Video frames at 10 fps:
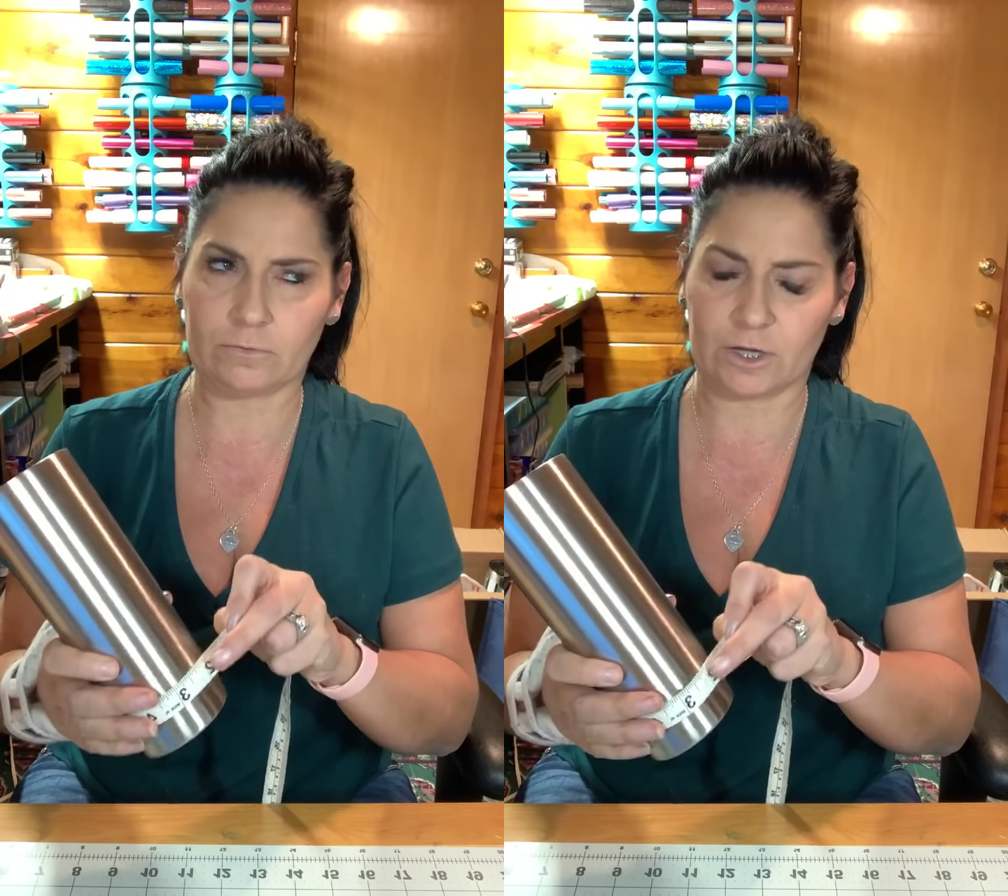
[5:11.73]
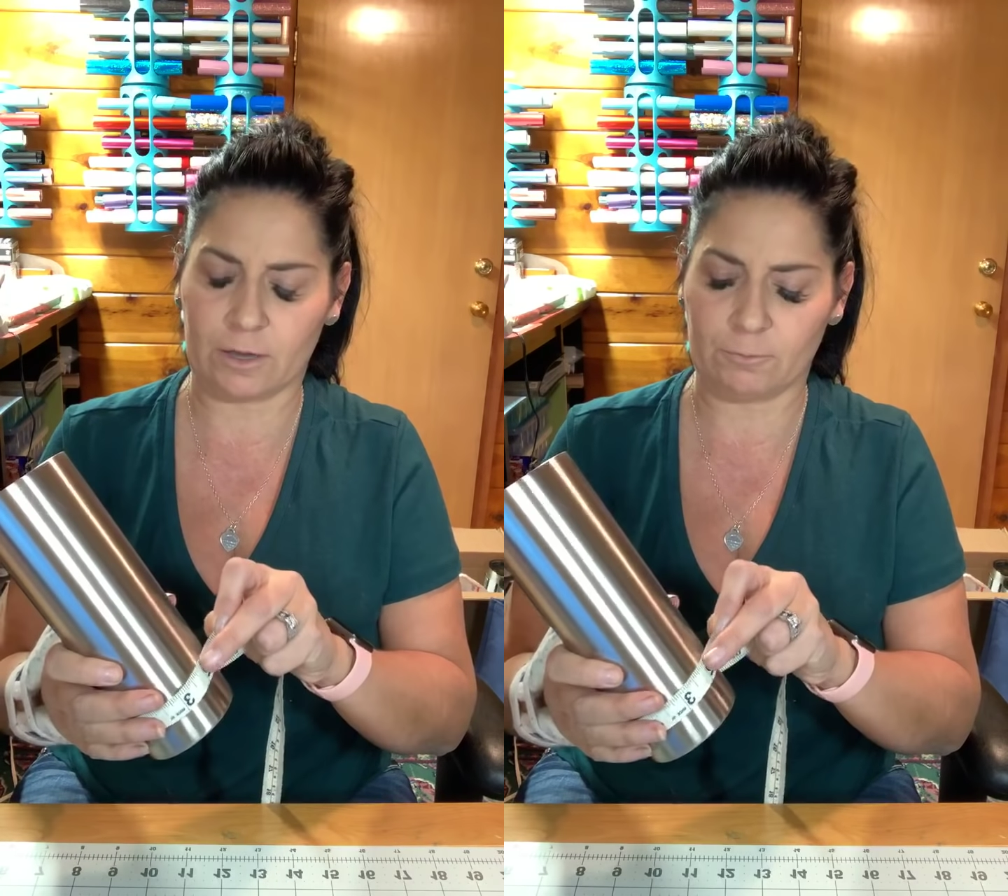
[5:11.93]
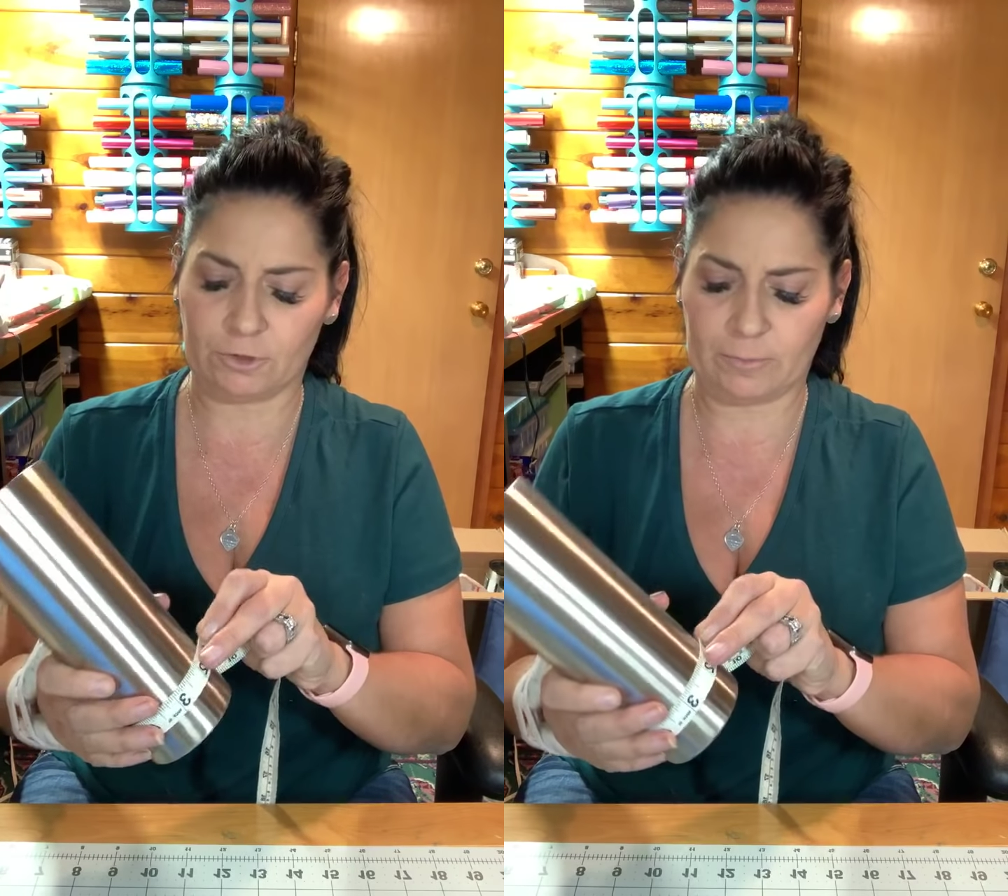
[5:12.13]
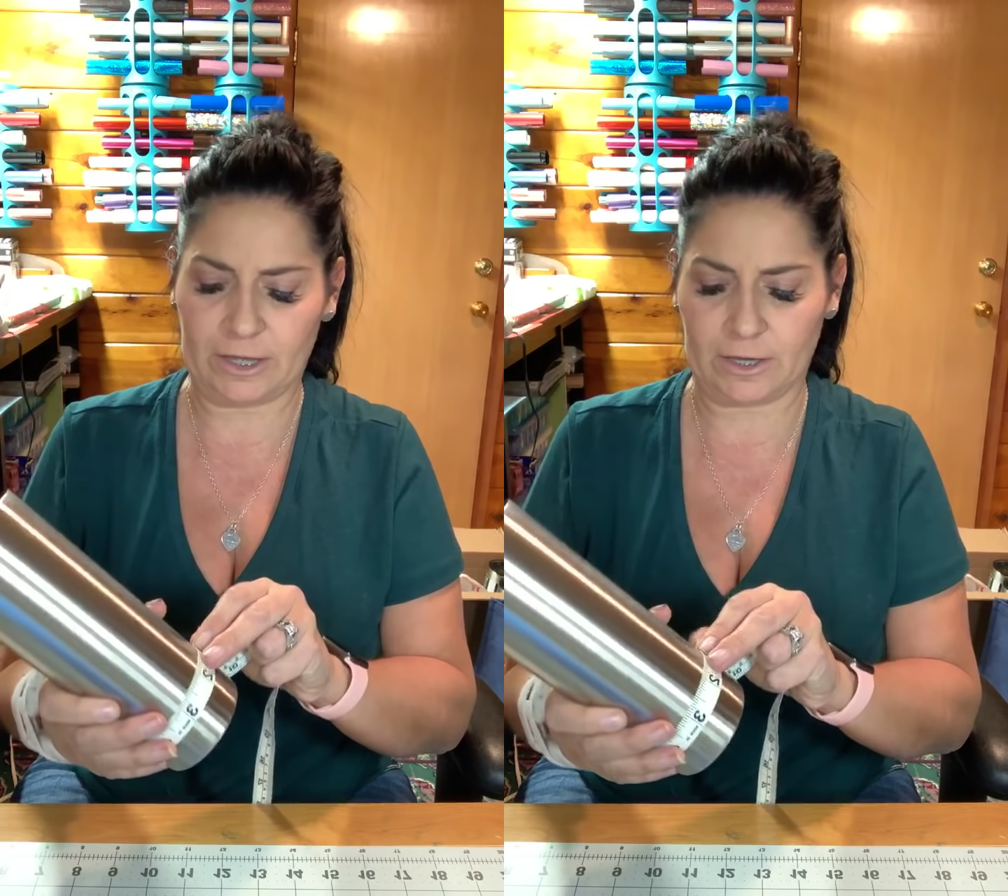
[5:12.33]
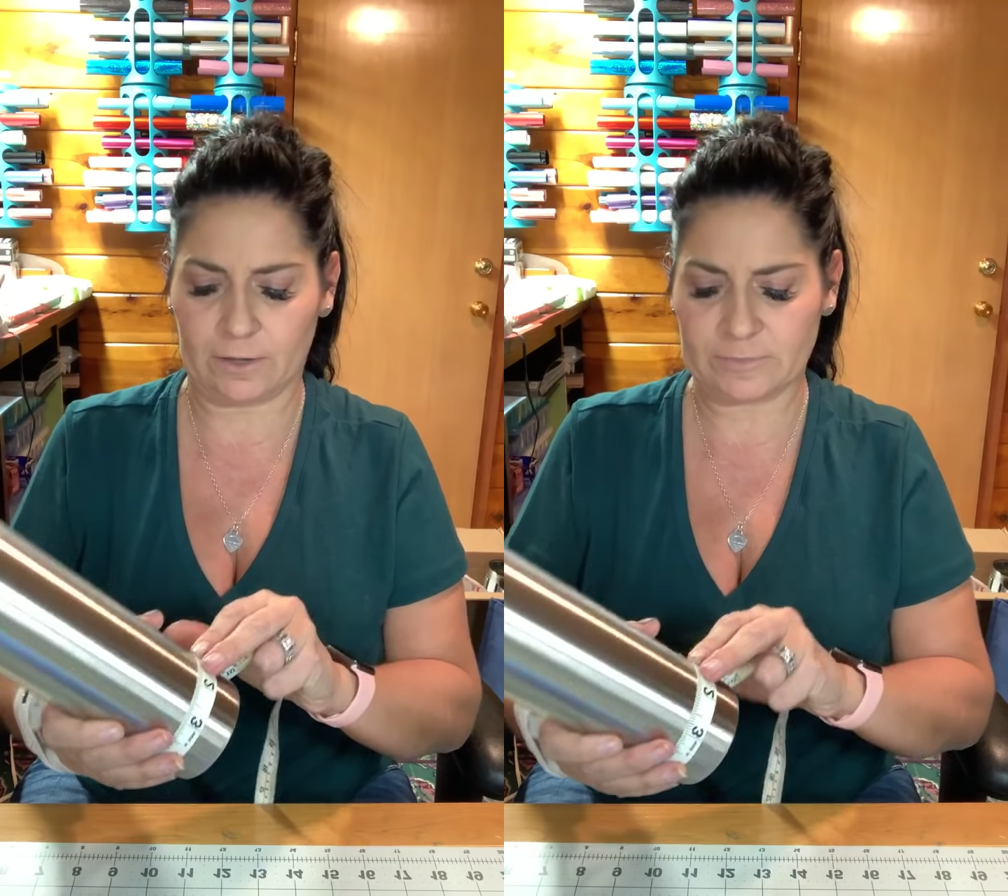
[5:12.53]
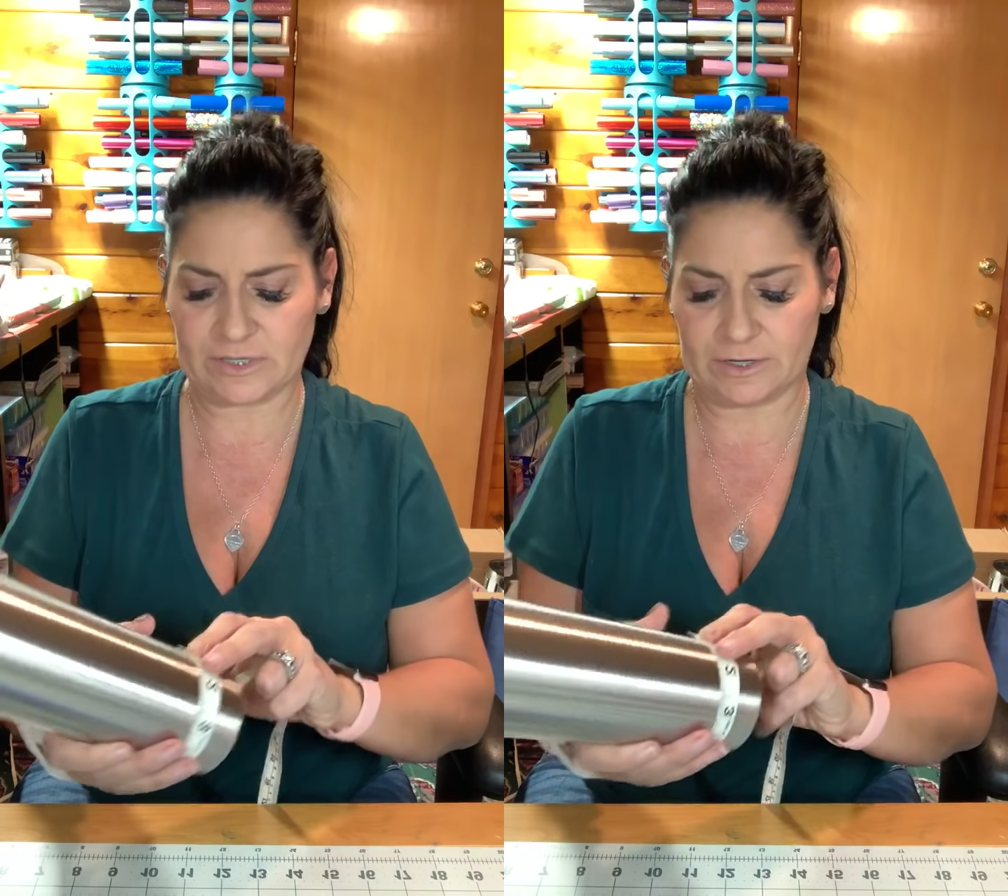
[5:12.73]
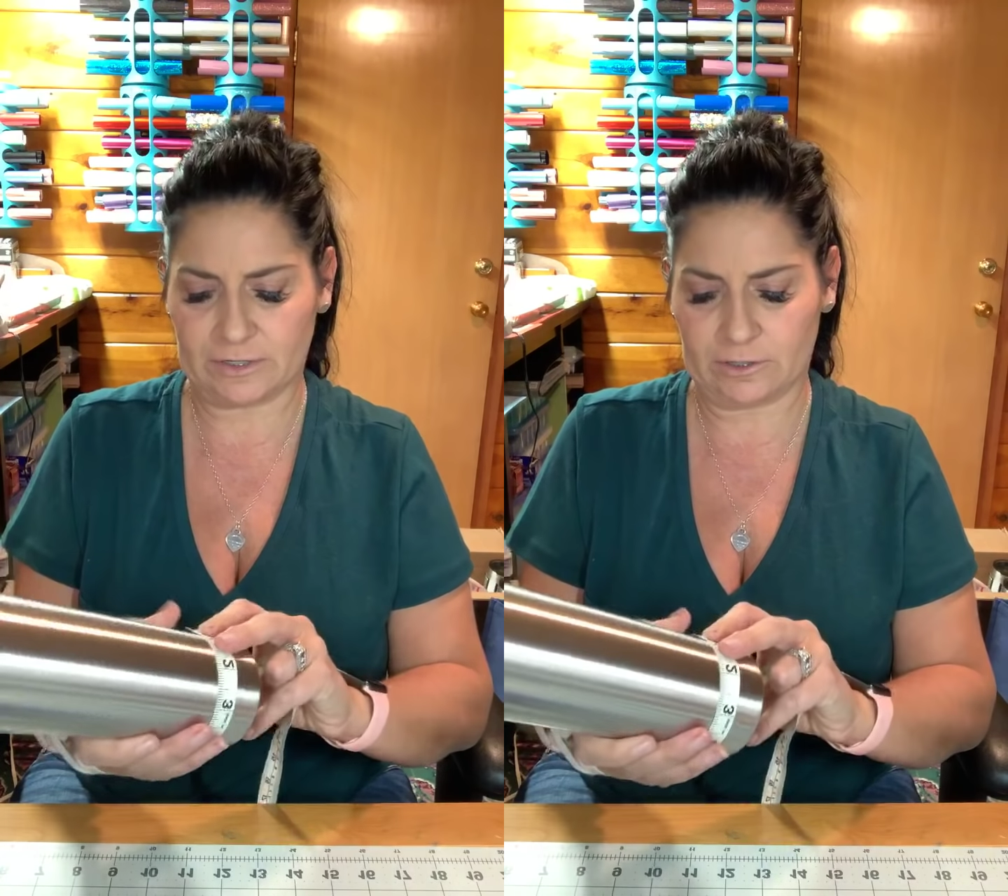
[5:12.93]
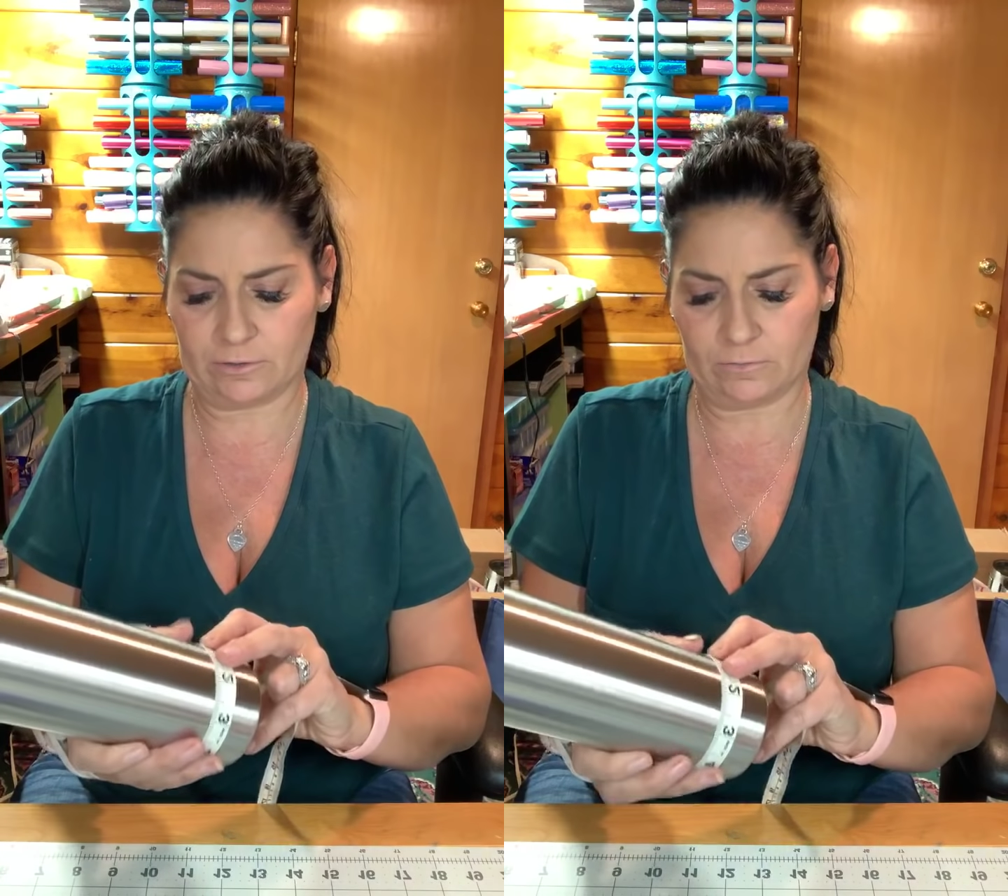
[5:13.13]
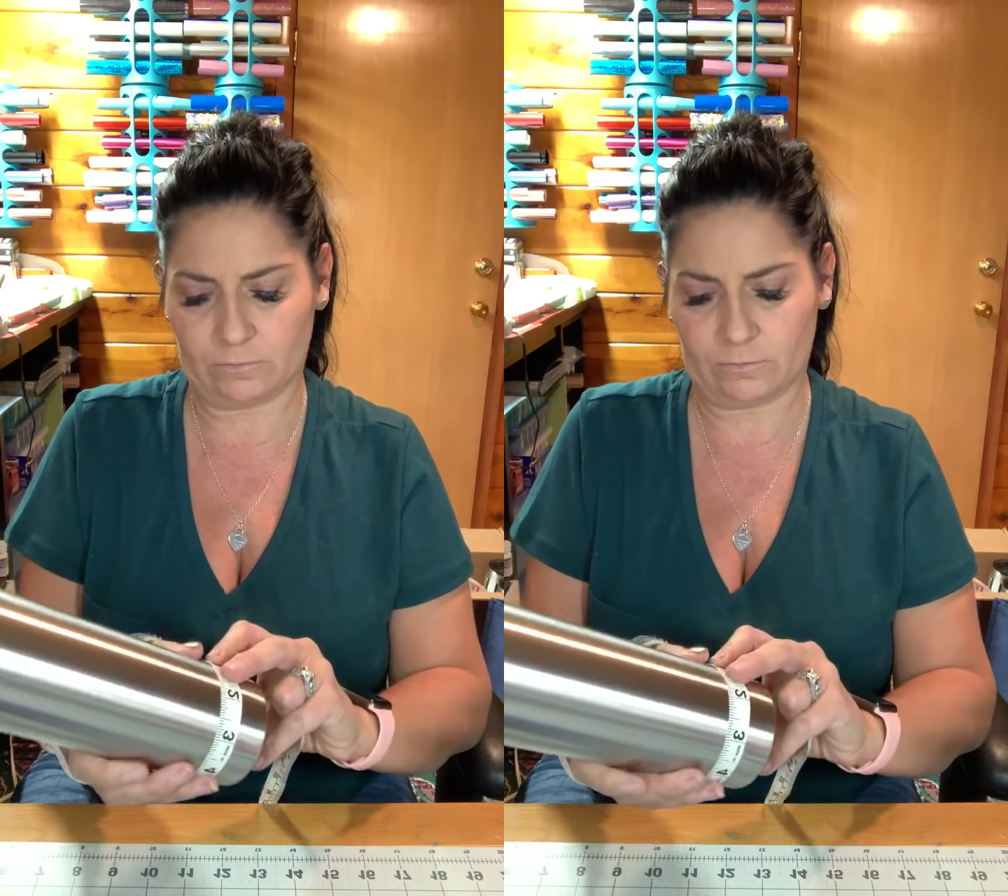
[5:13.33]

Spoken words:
a couple of my cups I did